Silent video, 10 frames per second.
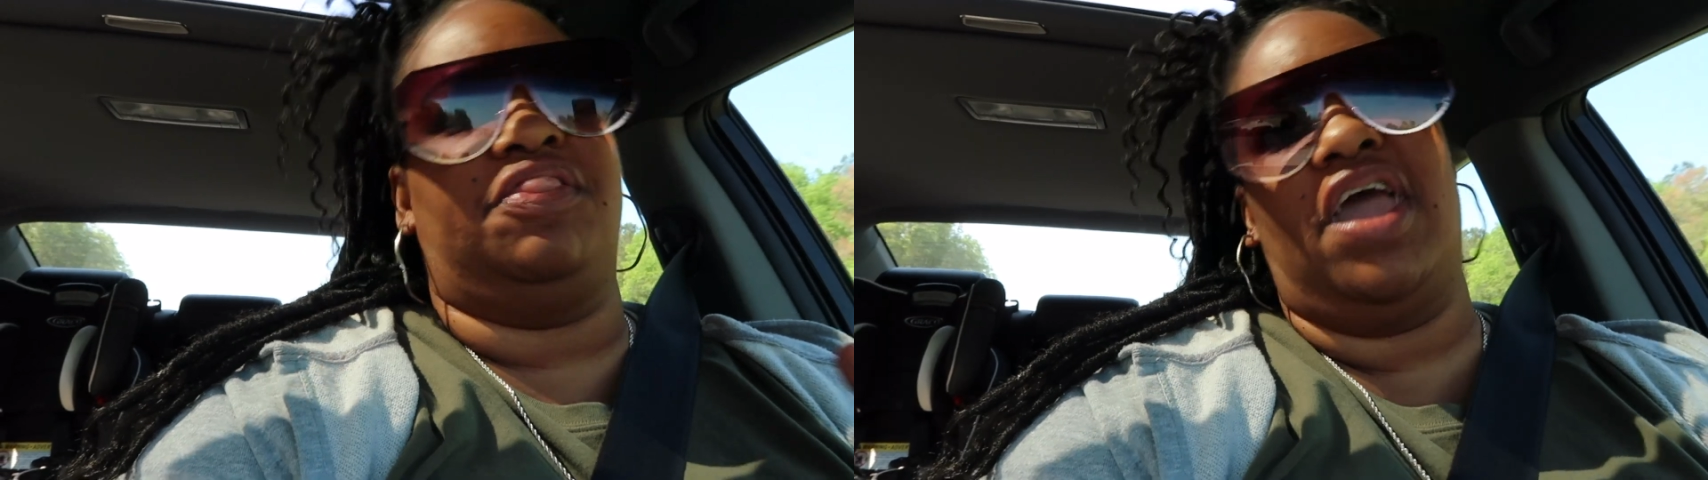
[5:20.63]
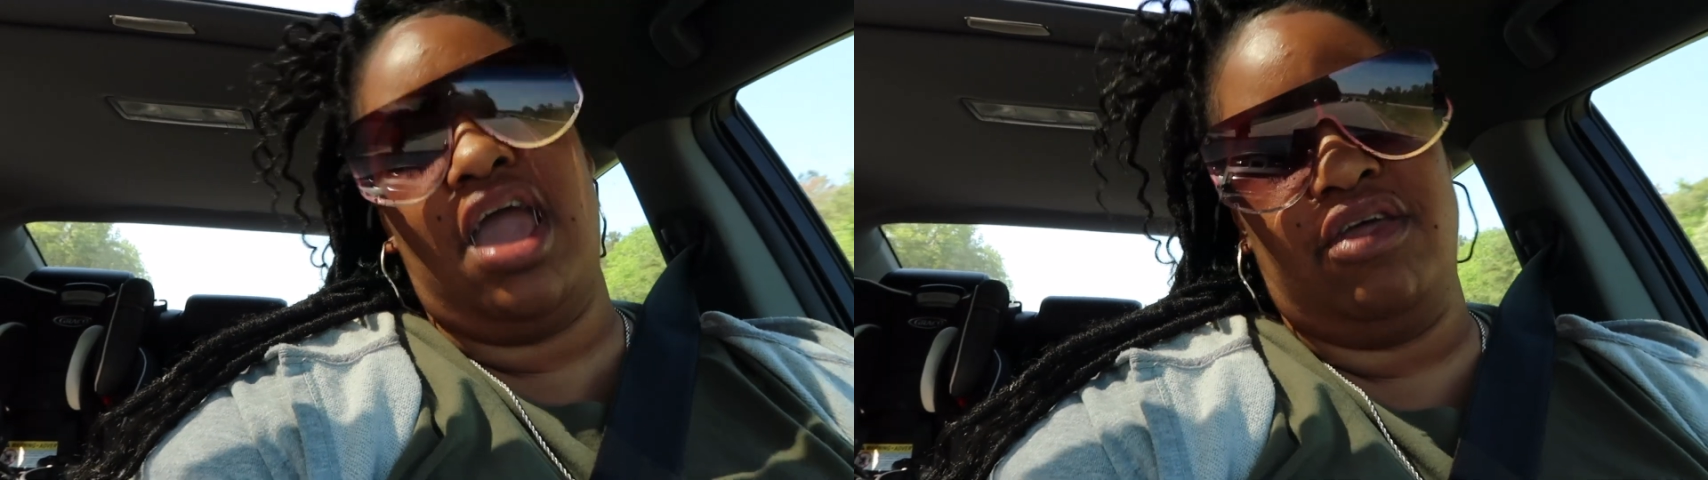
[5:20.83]

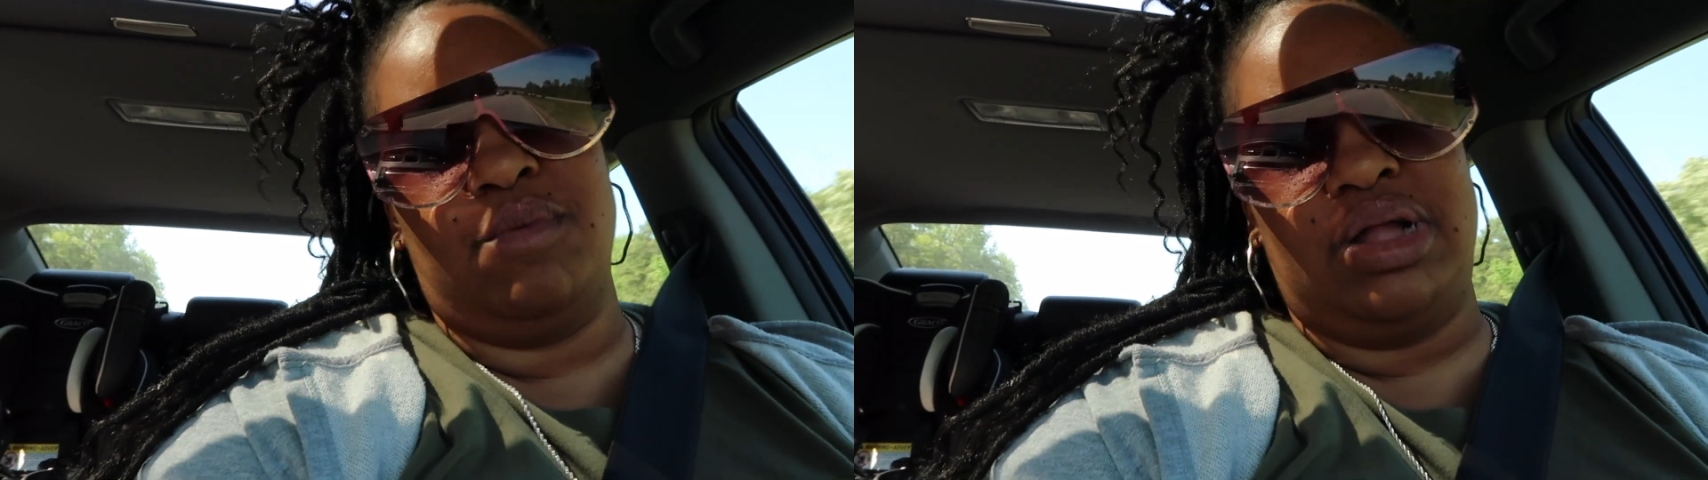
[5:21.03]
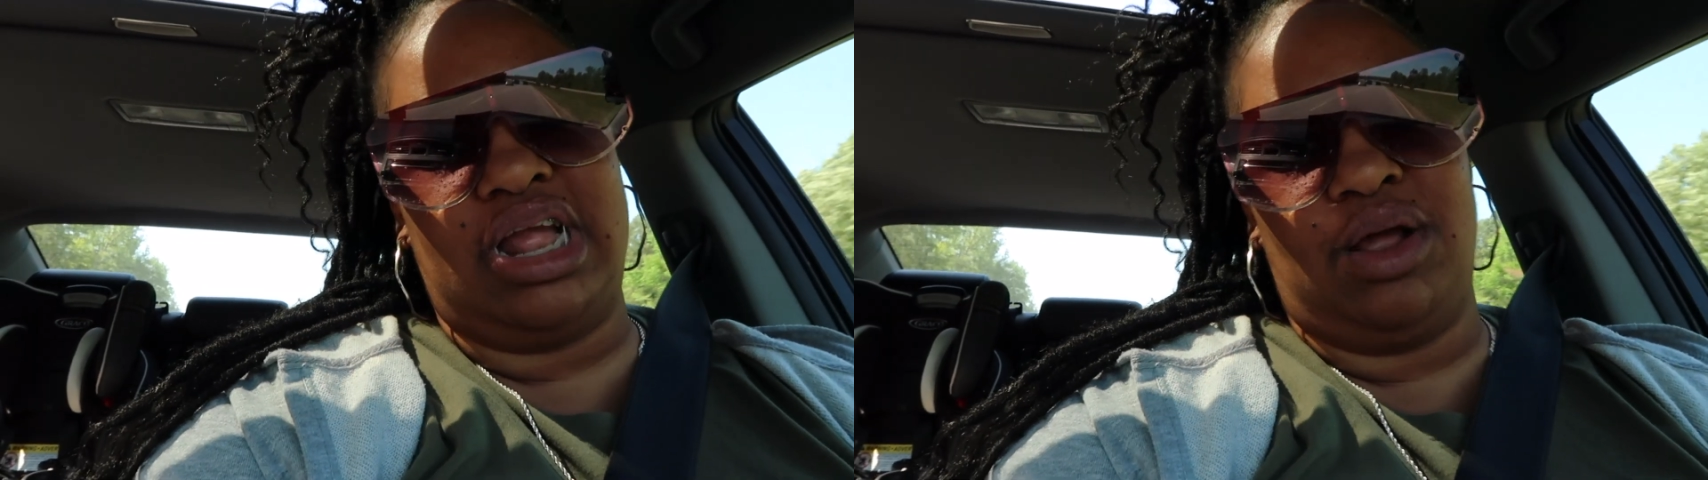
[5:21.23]
they are the
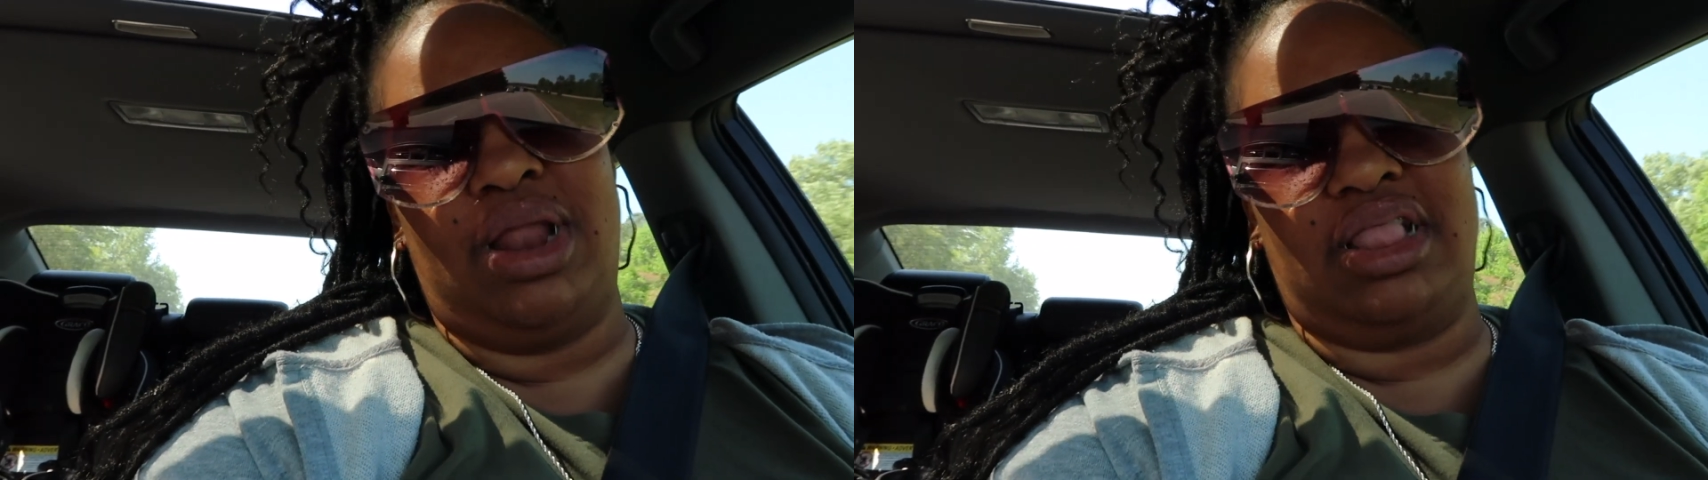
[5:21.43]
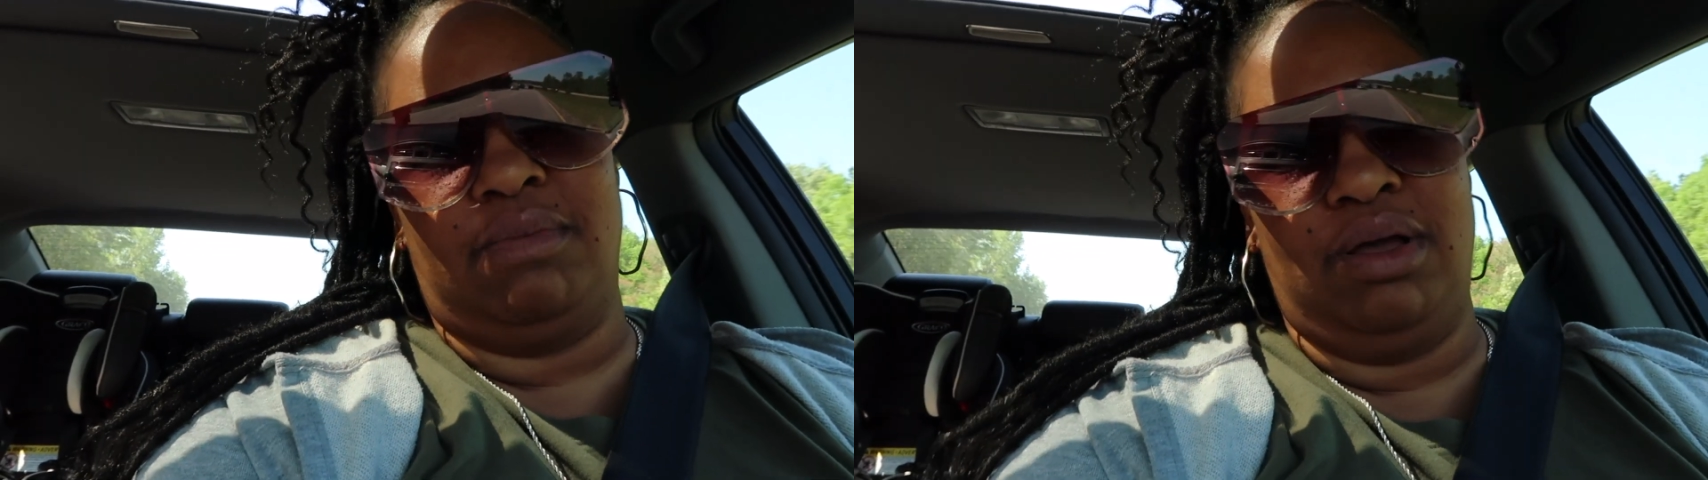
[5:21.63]
ones I don't
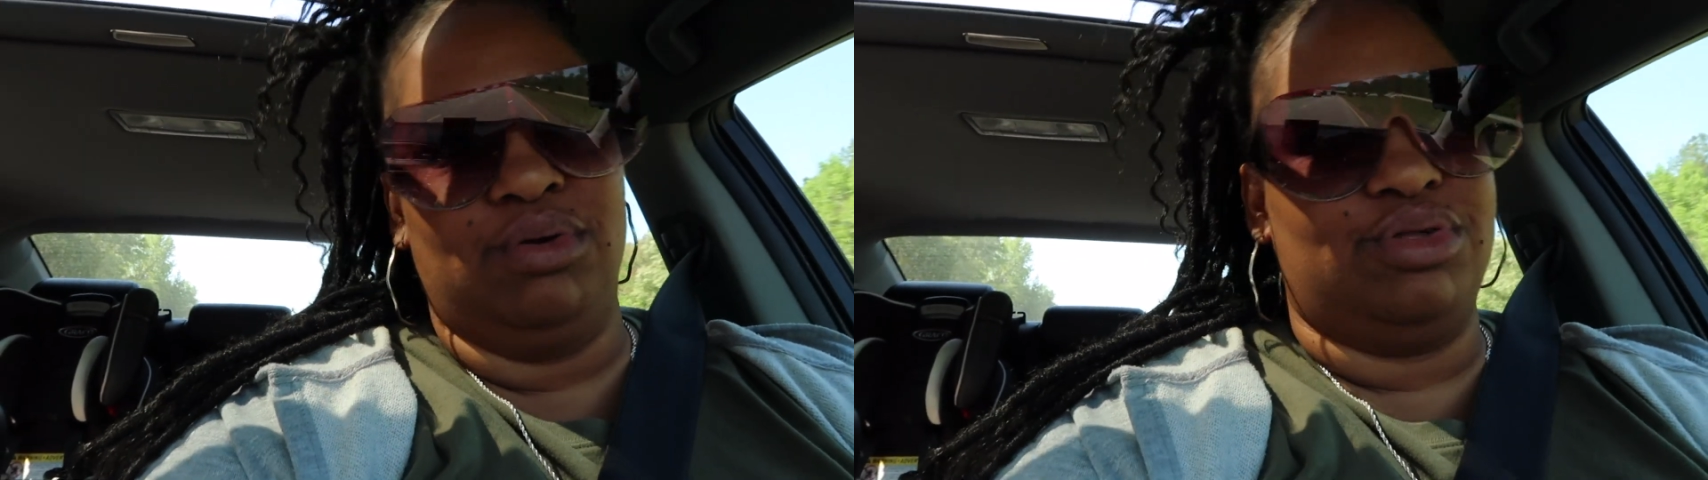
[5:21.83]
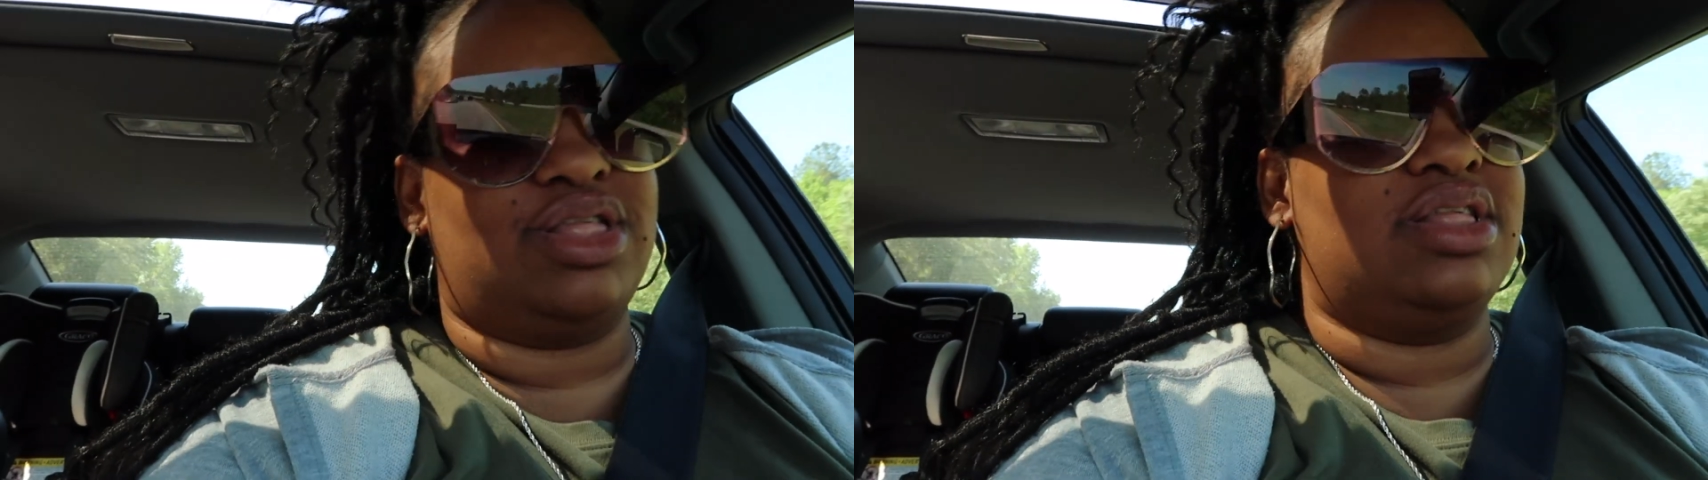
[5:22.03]
like the
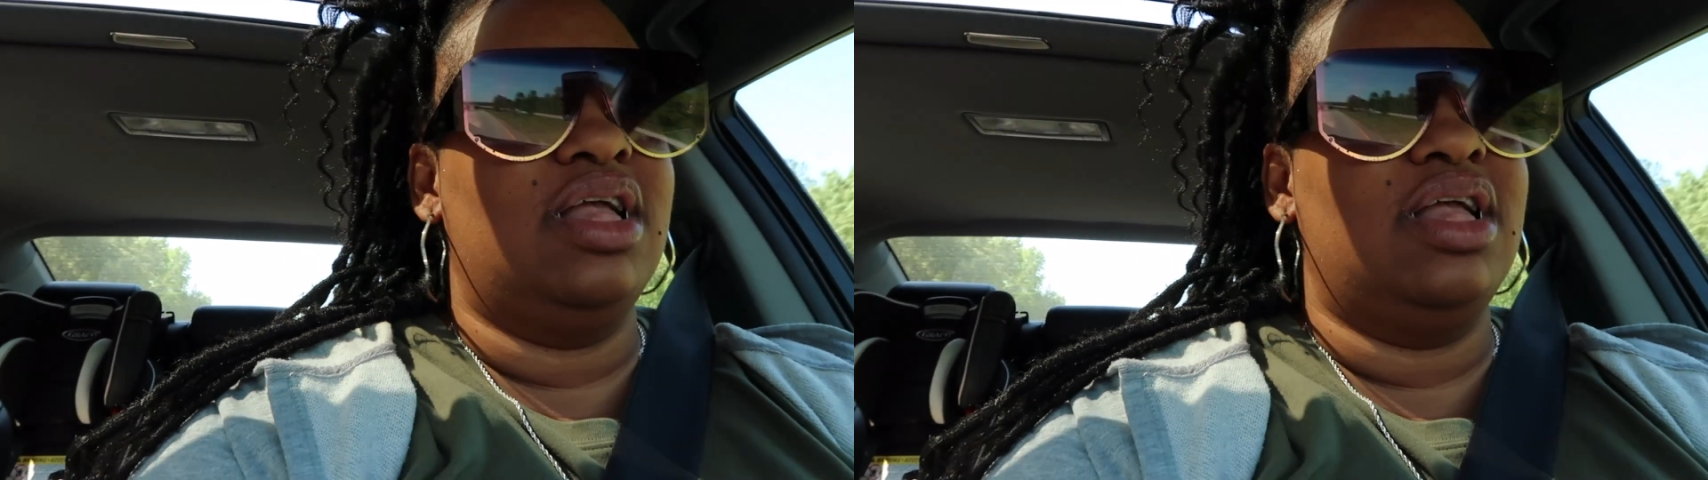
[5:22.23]
most.